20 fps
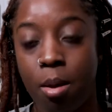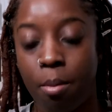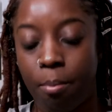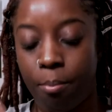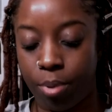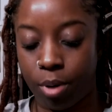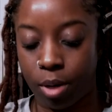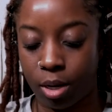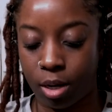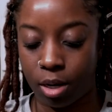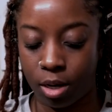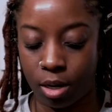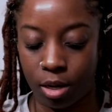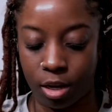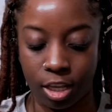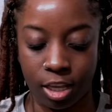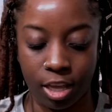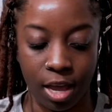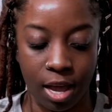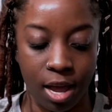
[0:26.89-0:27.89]
But
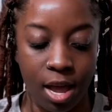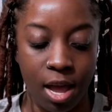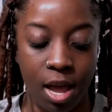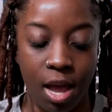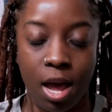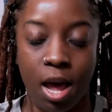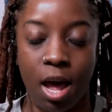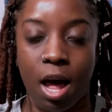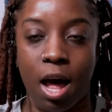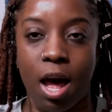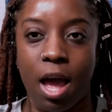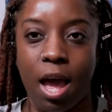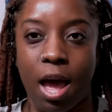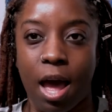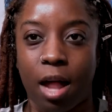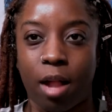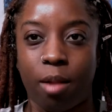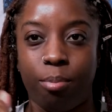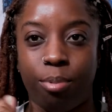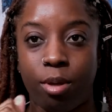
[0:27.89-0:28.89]
yeah,
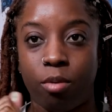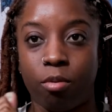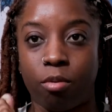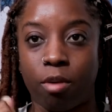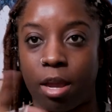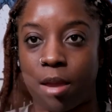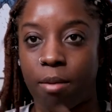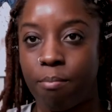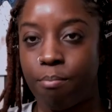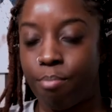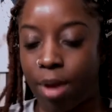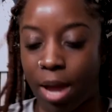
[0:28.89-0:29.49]
I'll be right